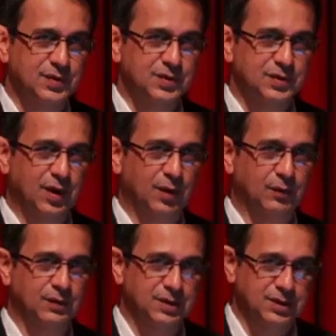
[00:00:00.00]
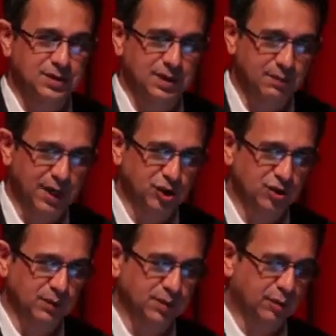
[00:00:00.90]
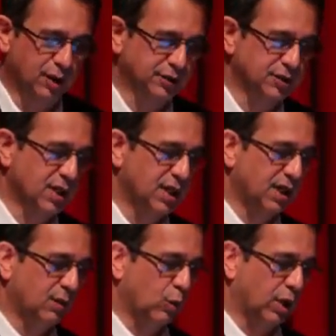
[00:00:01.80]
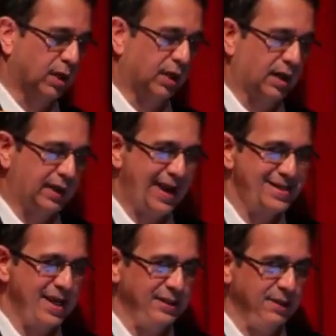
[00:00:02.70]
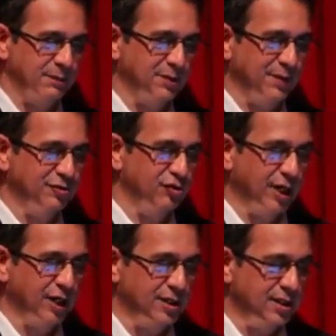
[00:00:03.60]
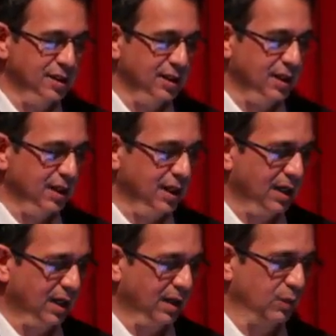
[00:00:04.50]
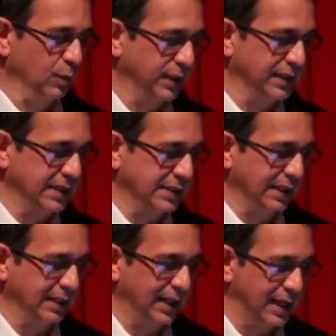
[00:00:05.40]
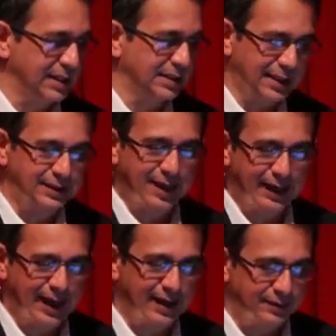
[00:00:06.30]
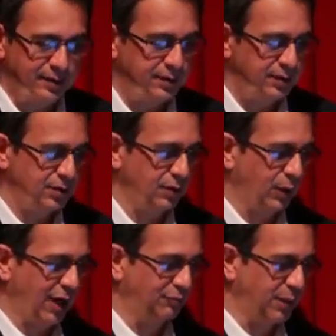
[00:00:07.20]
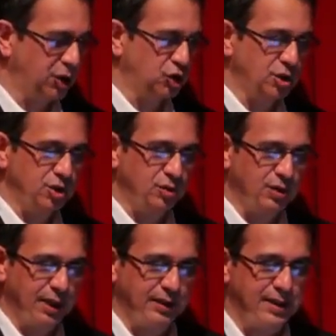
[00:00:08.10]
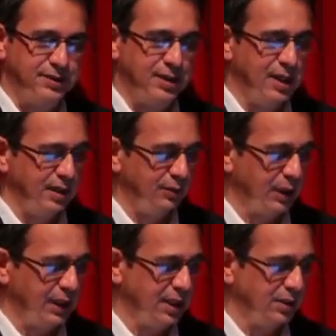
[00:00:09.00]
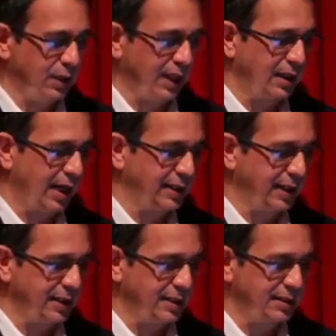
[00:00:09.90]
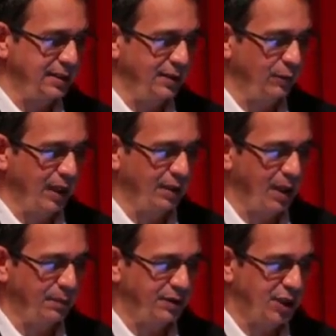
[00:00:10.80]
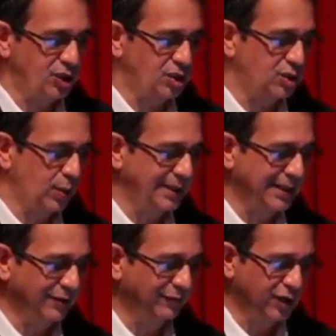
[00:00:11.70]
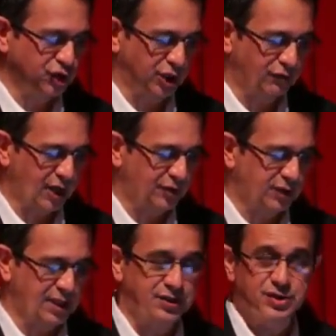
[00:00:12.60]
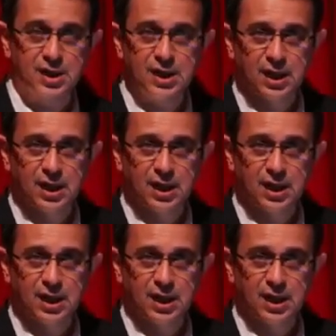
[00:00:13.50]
So this is in patients with POTS. Can their symptoms be triggered with eating? And indeed they can. So we have patients who tell us we eat, we get lightheaded, dizzy, we get palpitations, sweating, flushing, drowsiness,